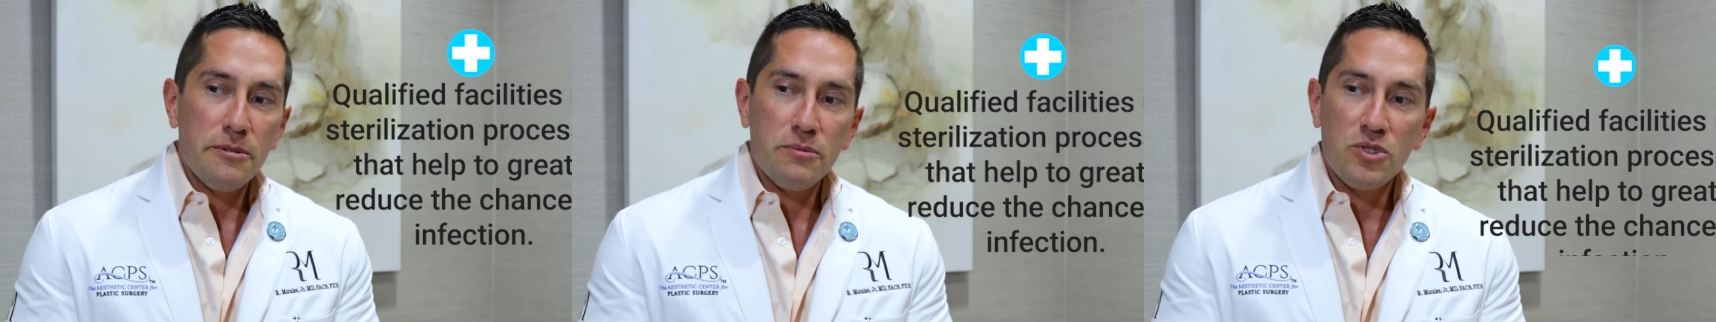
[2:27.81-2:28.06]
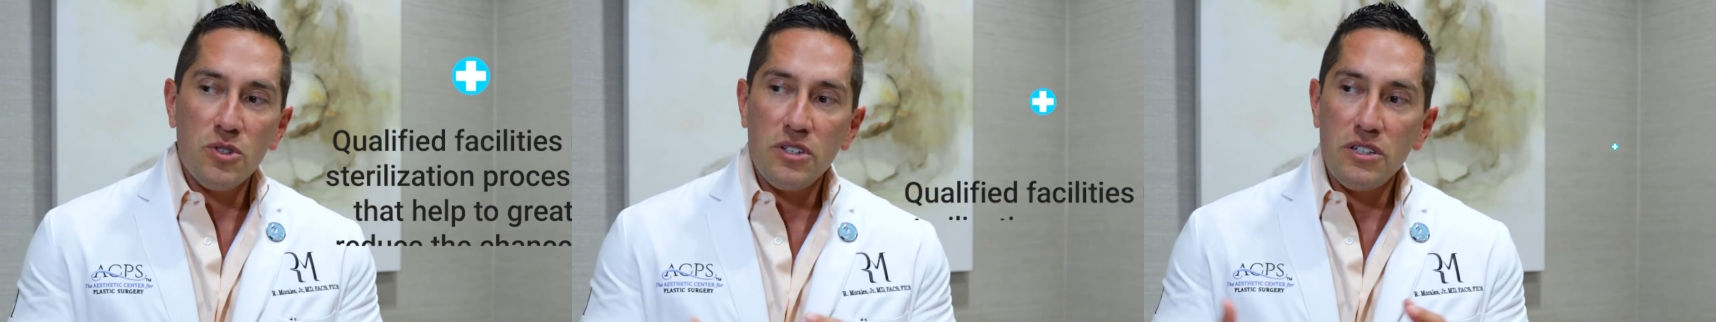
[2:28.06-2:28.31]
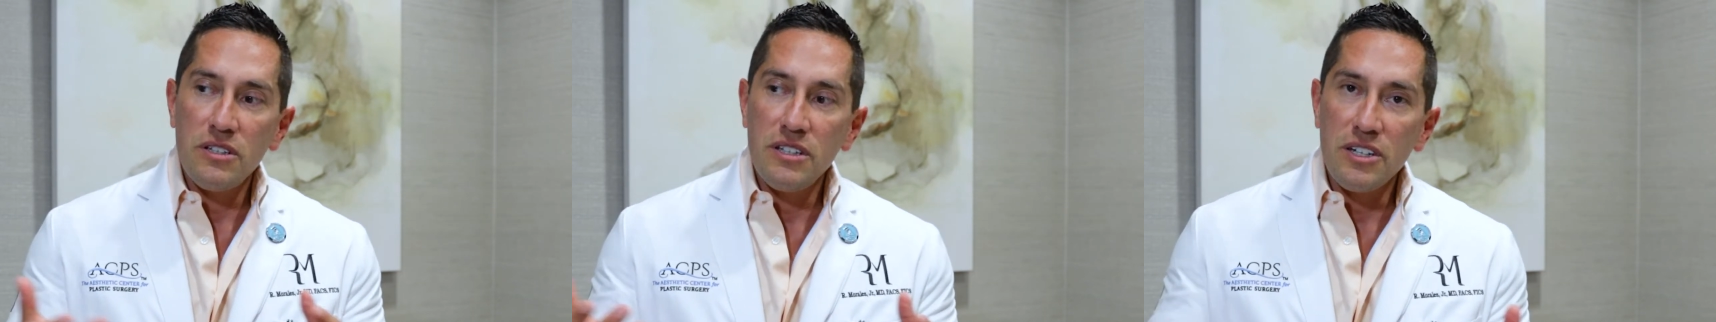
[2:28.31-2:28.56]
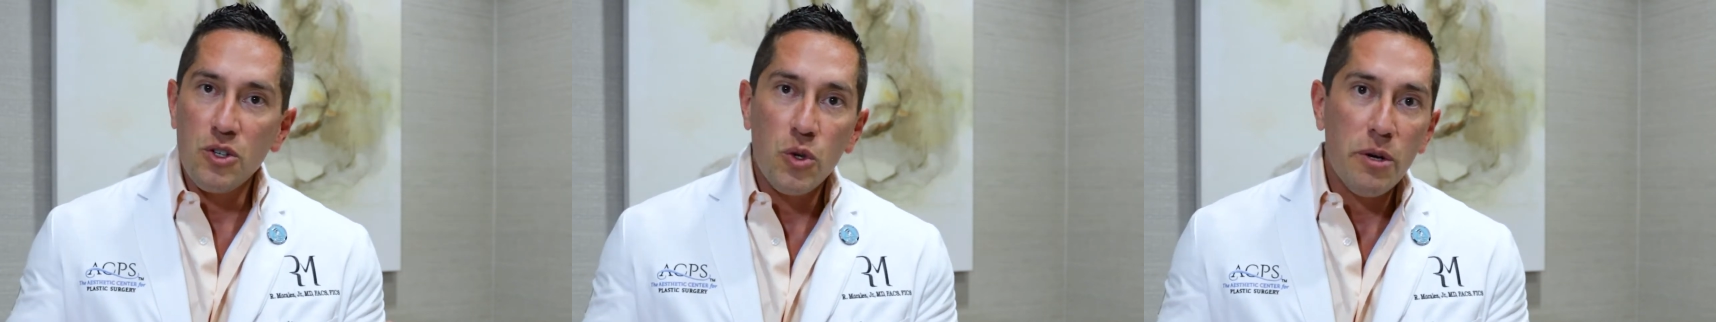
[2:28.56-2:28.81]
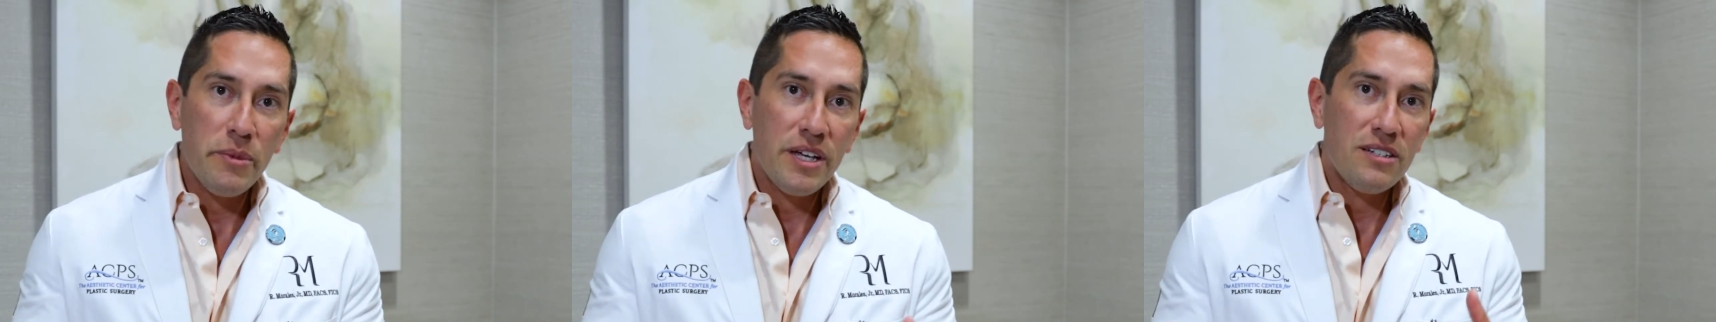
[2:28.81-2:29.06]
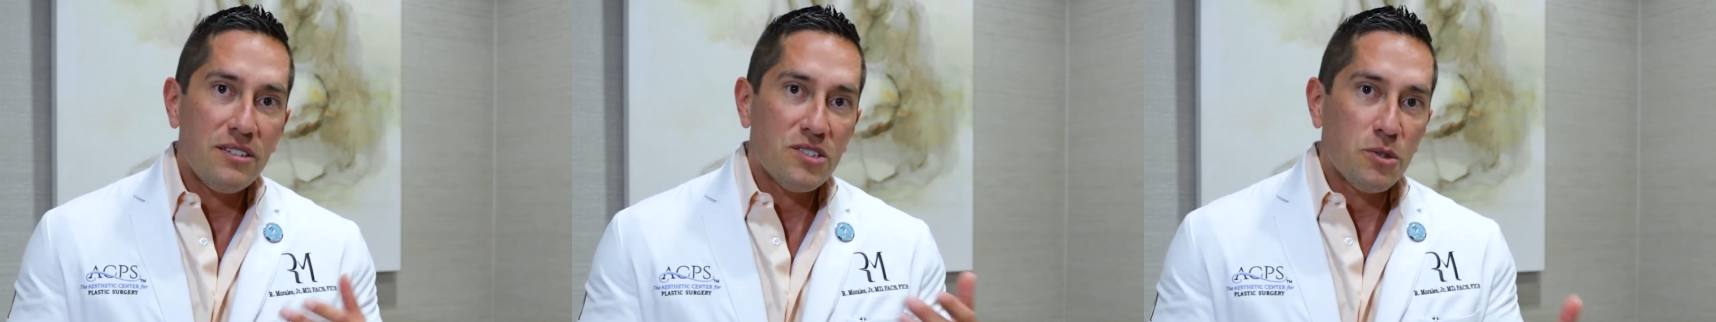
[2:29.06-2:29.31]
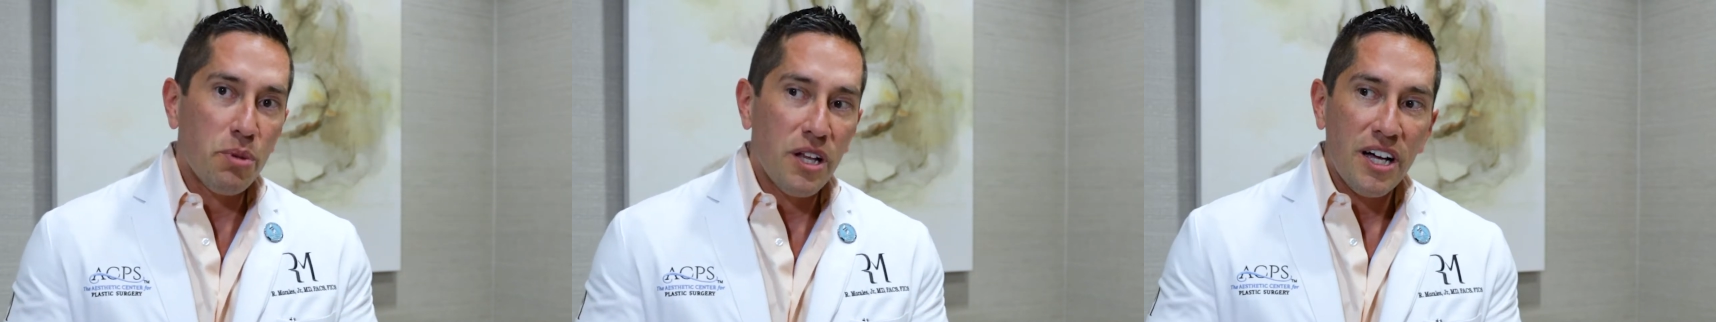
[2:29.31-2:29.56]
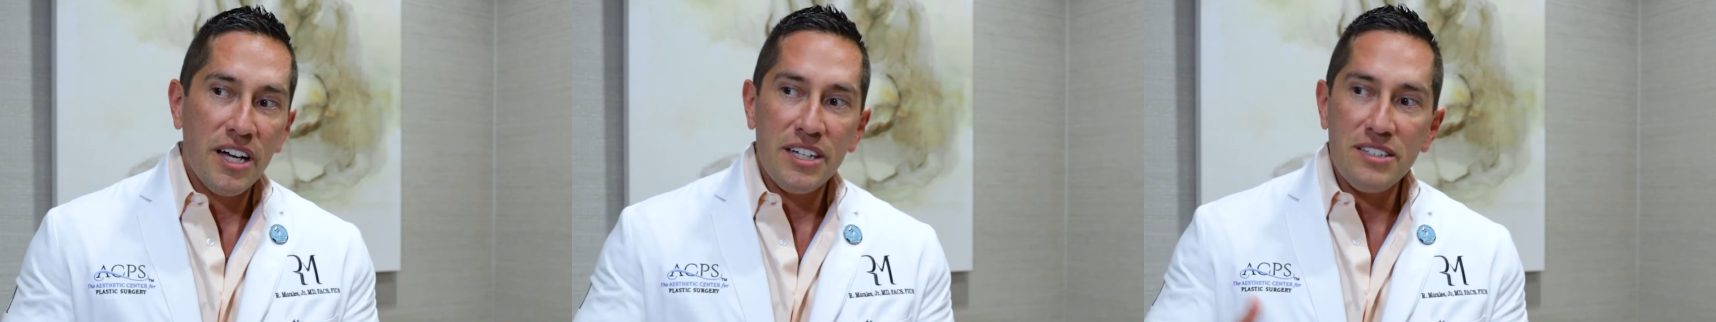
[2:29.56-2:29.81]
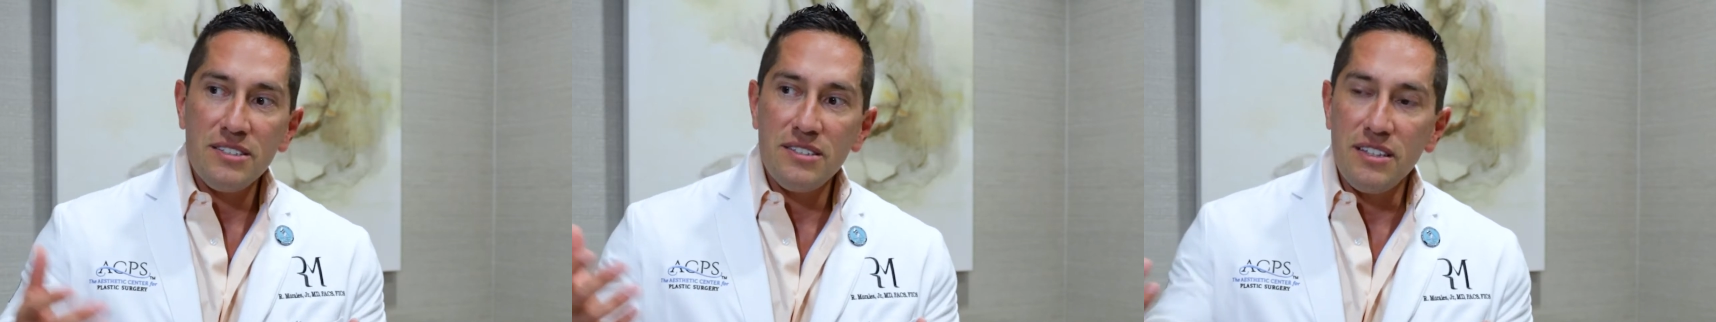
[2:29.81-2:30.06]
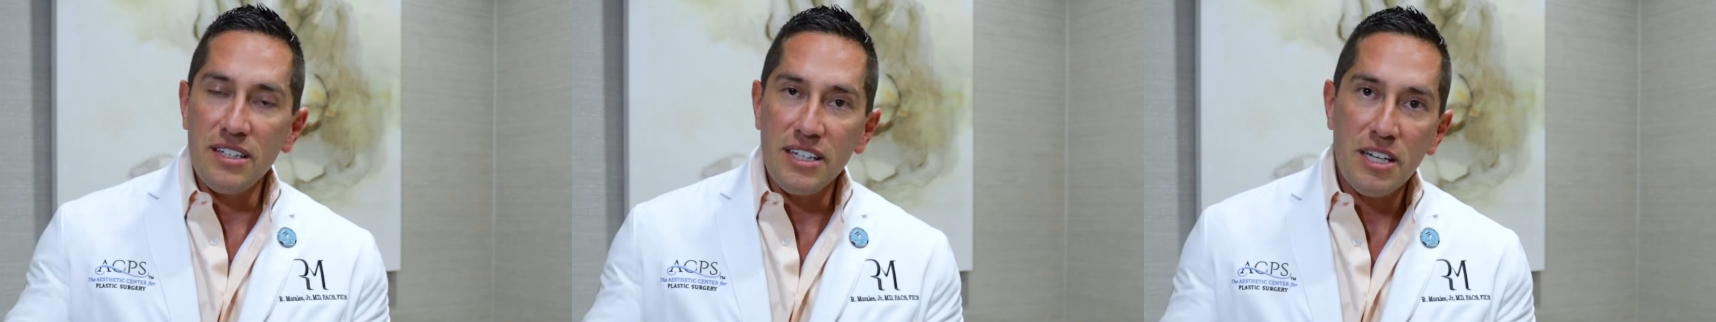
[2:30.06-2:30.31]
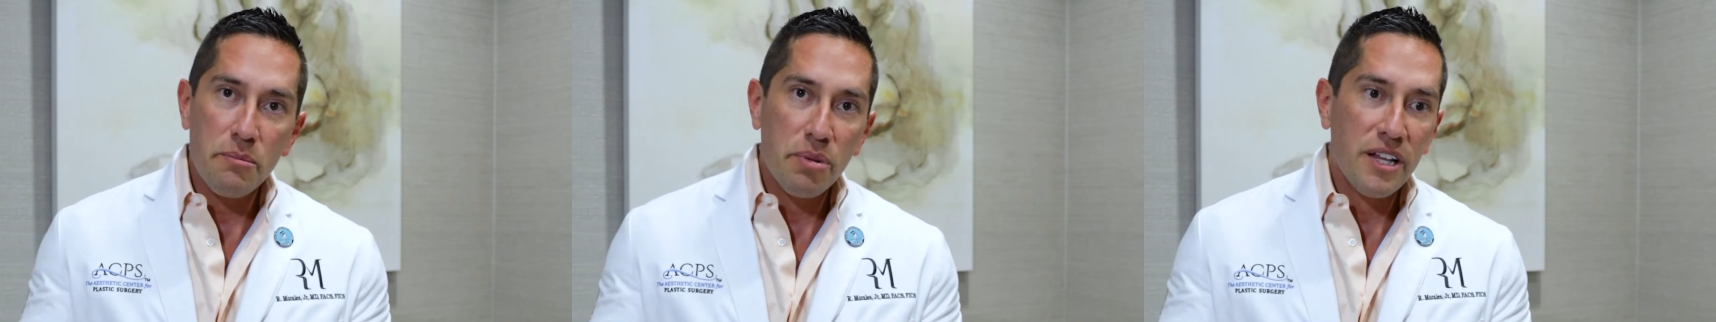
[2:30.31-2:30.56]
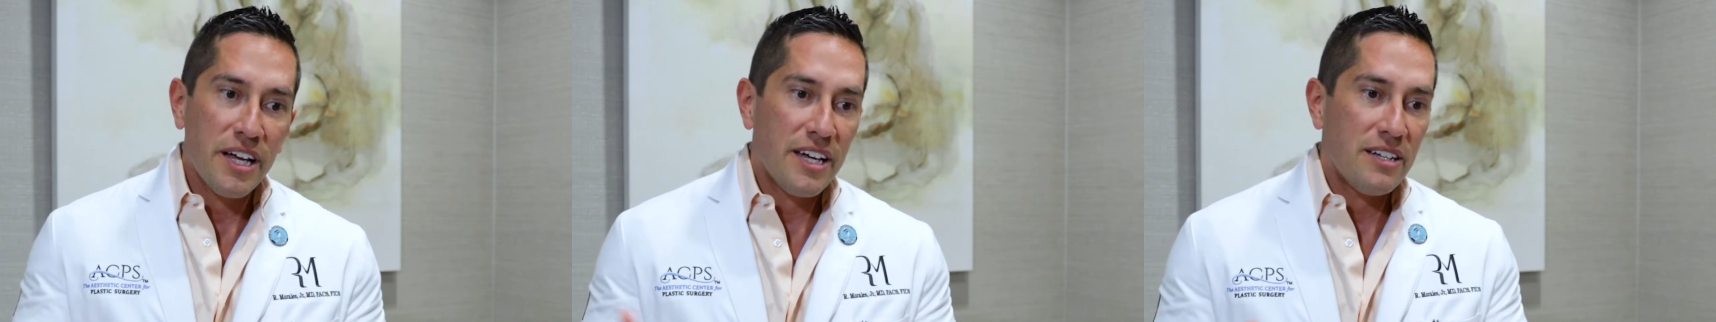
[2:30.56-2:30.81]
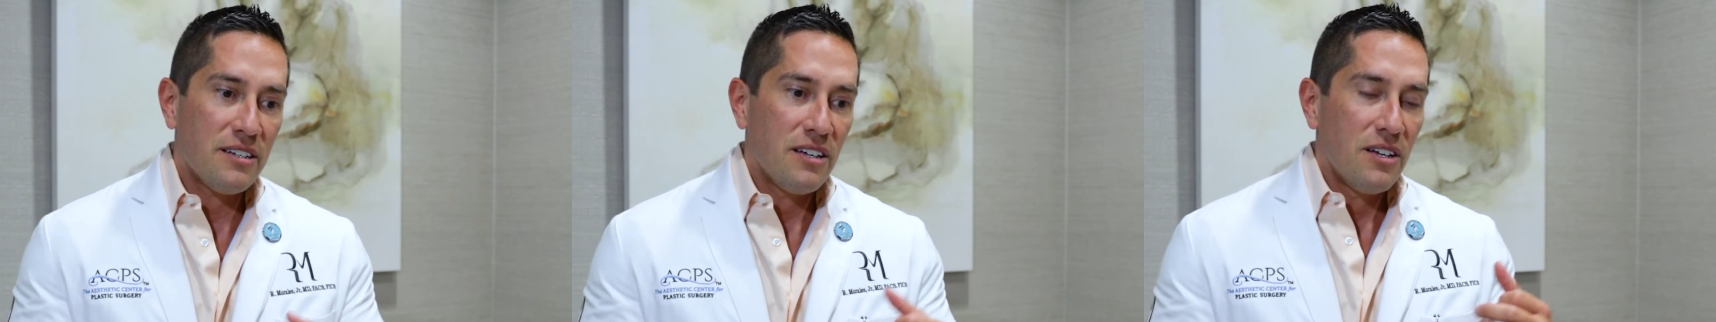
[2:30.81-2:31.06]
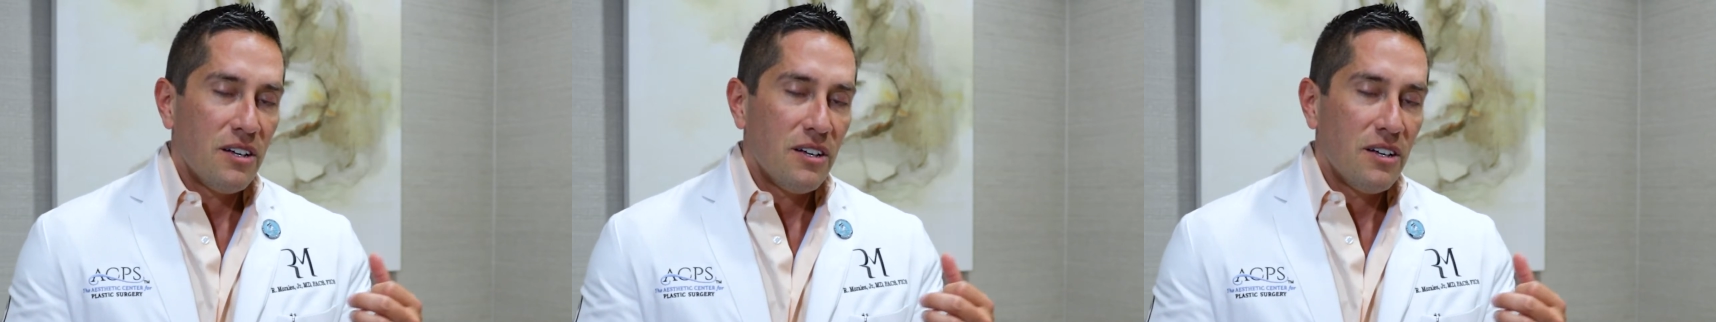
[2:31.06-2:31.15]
So the equipment, the supplies, the implant,